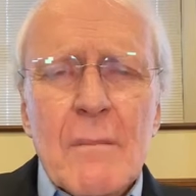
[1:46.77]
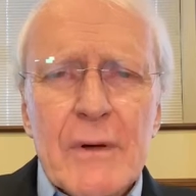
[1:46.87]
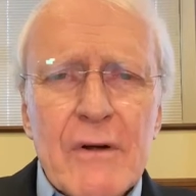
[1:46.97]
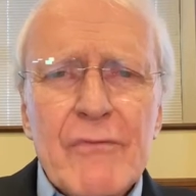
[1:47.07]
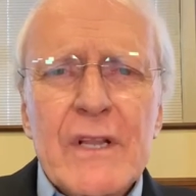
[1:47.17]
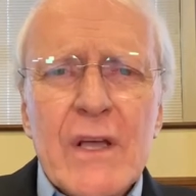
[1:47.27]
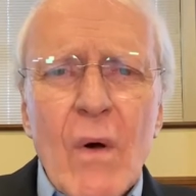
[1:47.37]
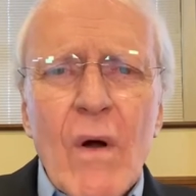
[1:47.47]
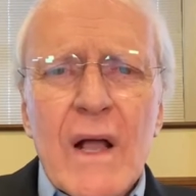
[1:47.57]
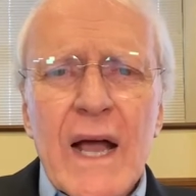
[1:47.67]
but of really
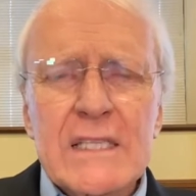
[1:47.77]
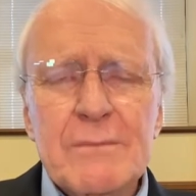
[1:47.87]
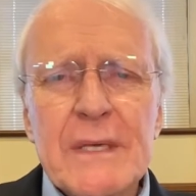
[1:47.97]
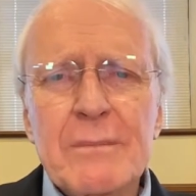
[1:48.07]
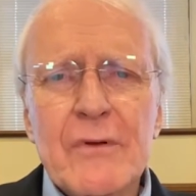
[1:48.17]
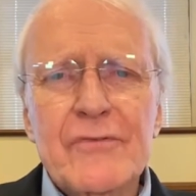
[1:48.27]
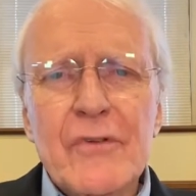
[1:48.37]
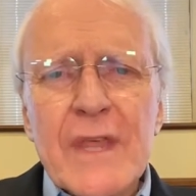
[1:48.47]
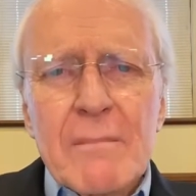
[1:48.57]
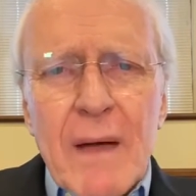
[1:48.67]
all God's people, so
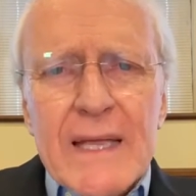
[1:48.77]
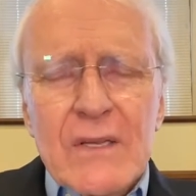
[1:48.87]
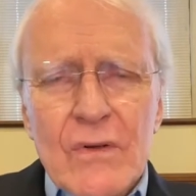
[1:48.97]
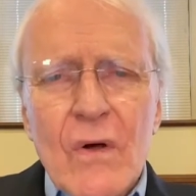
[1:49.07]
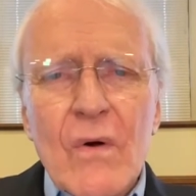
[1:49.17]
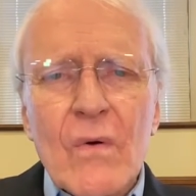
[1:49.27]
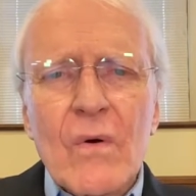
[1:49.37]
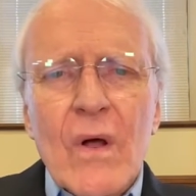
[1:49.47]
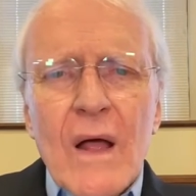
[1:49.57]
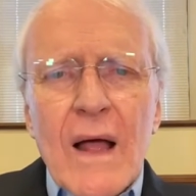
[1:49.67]
they might know
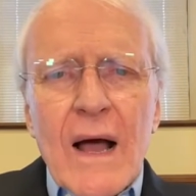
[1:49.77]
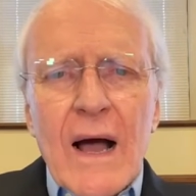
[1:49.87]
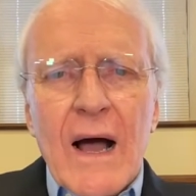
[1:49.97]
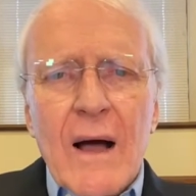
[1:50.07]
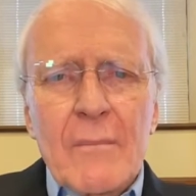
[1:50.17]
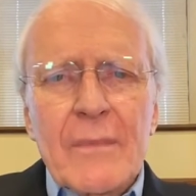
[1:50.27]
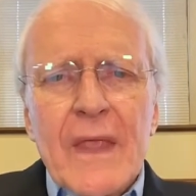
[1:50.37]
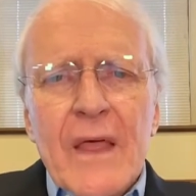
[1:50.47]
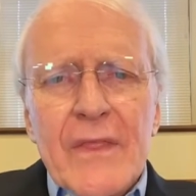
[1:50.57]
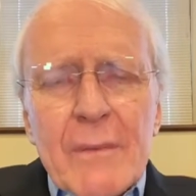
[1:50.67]

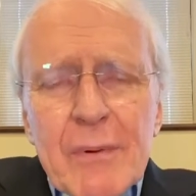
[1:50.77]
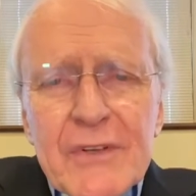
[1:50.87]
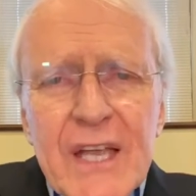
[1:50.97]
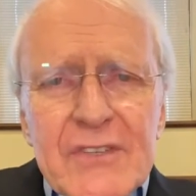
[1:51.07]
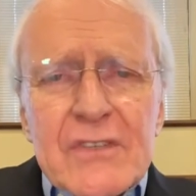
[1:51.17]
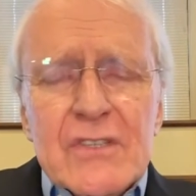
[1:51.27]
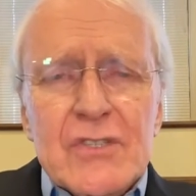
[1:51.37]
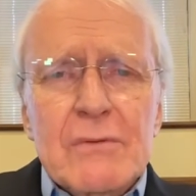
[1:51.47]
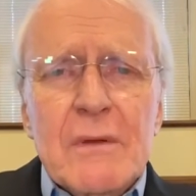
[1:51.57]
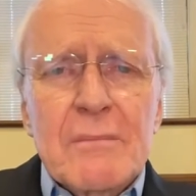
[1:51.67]
their potential as
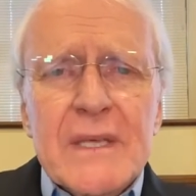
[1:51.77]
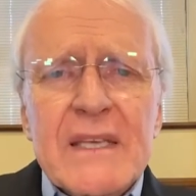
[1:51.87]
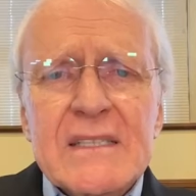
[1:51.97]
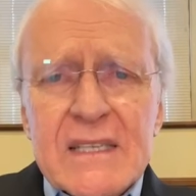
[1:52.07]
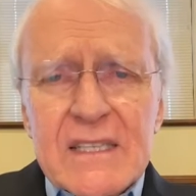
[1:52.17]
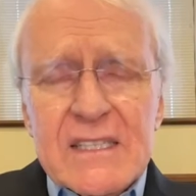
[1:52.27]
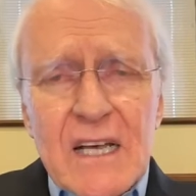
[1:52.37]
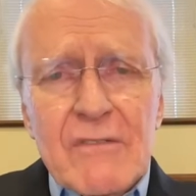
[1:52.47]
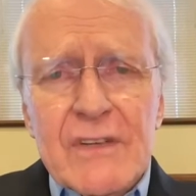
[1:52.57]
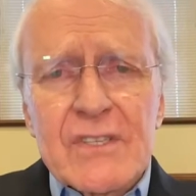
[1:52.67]
human beings and the
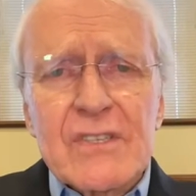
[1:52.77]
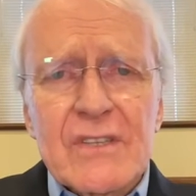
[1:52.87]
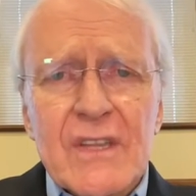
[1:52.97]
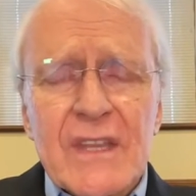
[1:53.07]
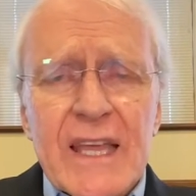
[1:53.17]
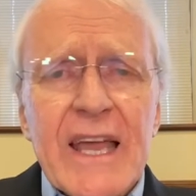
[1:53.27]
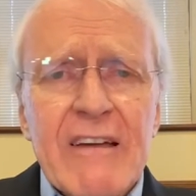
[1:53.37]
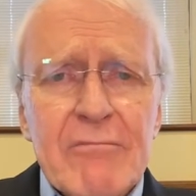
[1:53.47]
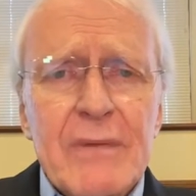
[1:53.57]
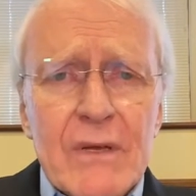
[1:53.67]
salvation that they
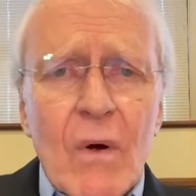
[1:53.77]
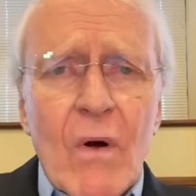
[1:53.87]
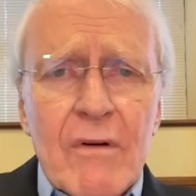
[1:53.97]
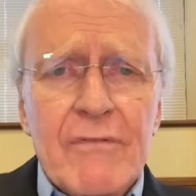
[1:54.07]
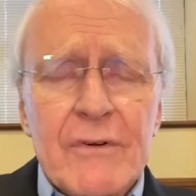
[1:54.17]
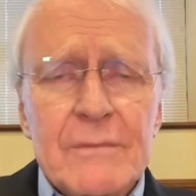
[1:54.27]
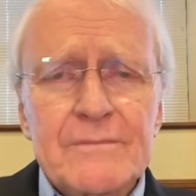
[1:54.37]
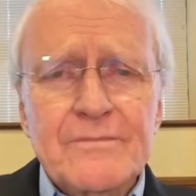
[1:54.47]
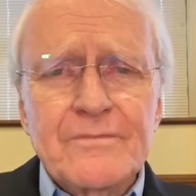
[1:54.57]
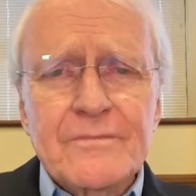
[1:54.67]
have been offered.
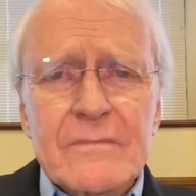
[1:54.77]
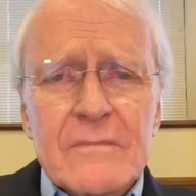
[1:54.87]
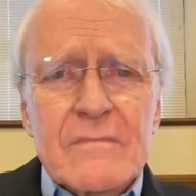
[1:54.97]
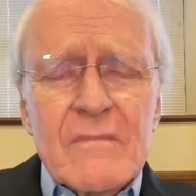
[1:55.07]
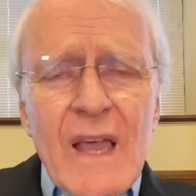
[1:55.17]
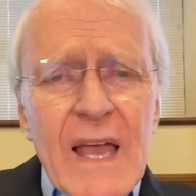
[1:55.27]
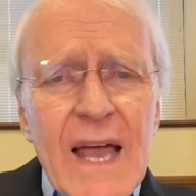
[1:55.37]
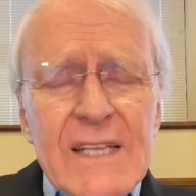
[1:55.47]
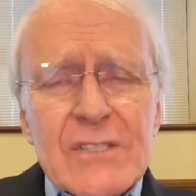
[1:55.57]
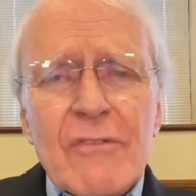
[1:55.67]

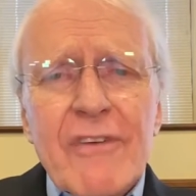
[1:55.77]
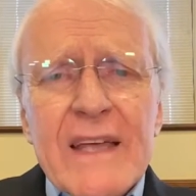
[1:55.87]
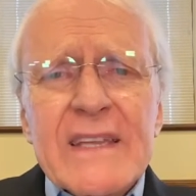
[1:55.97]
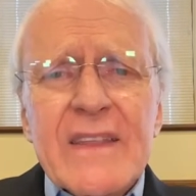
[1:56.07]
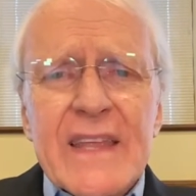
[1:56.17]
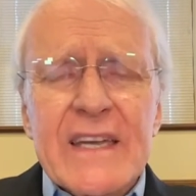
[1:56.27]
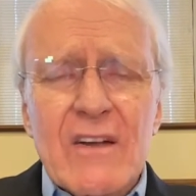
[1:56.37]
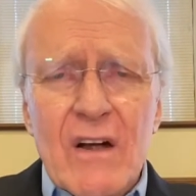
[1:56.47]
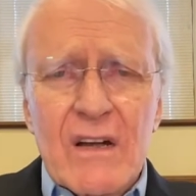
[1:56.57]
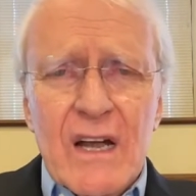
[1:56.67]
And so finally then in
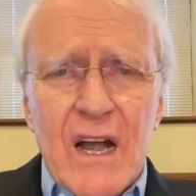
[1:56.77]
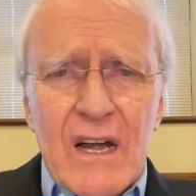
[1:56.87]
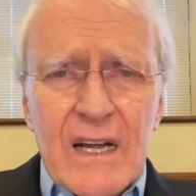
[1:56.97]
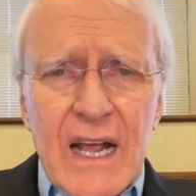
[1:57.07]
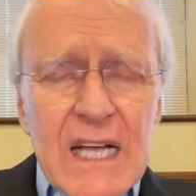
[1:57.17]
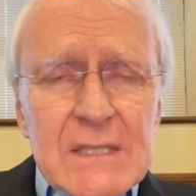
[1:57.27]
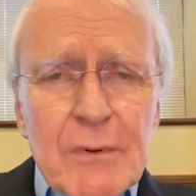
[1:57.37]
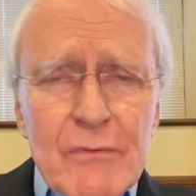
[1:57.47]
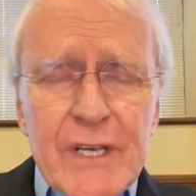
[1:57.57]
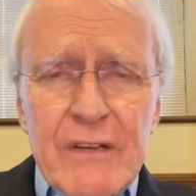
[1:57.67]
our
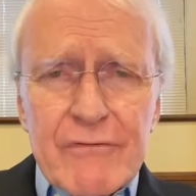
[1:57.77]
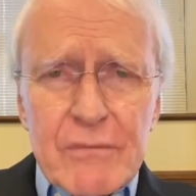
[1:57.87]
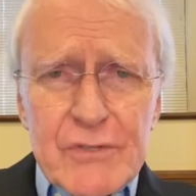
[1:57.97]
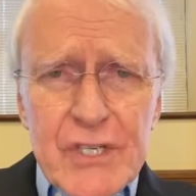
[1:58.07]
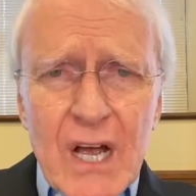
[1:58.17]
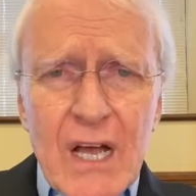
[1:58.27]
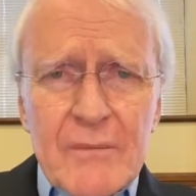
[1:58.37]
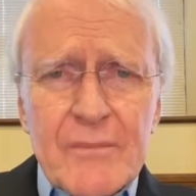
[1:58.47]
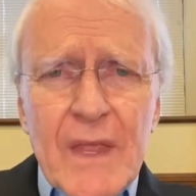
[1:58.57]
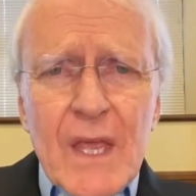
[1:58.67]
gospel reading from
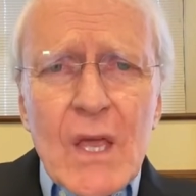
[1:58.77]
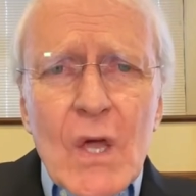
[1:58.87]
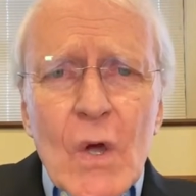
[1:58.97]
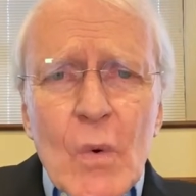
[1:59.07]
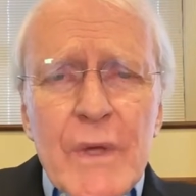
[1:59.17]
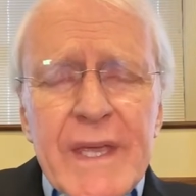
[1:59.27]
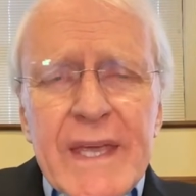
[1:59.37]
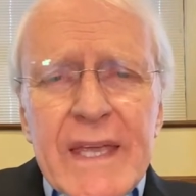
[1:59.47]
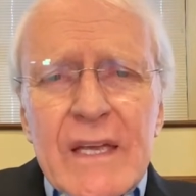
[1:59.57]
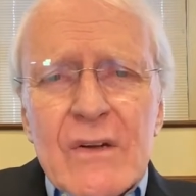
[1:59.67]
John, we
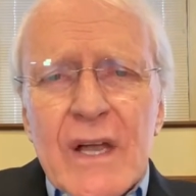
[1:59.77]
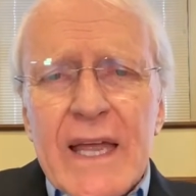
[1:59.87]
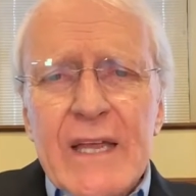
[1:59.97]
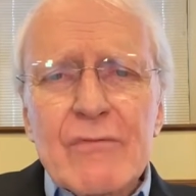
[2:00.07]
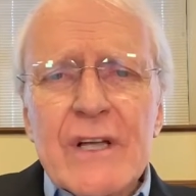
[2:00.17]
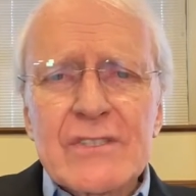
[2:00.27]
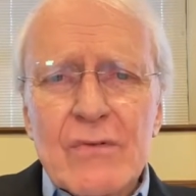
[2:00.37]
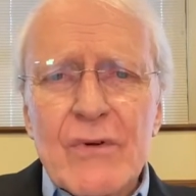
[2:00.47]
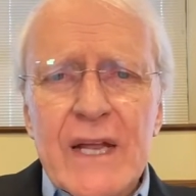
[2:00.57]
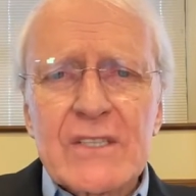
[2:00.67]
hear a
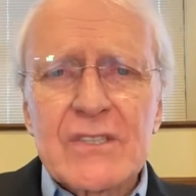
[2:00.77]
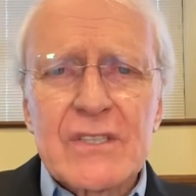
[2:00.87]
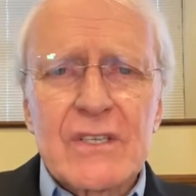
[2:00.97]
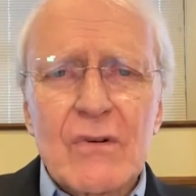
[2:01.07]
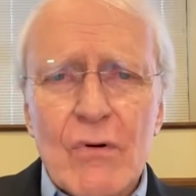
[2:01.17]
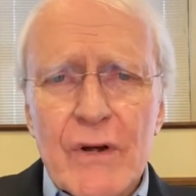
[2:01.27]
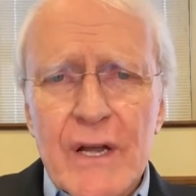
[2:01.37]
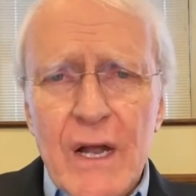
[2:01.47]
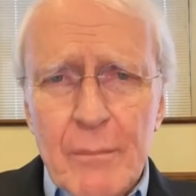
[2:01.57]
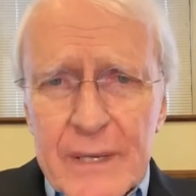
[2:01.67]
resurrection or an
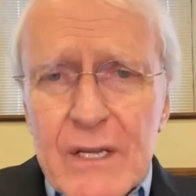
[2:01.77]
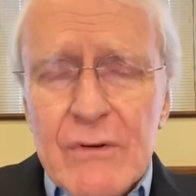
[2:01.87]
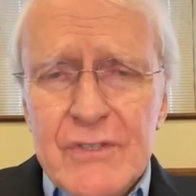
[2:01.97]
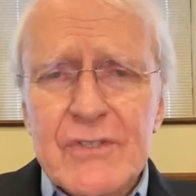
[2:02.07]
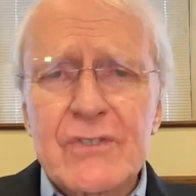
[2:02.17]
appearance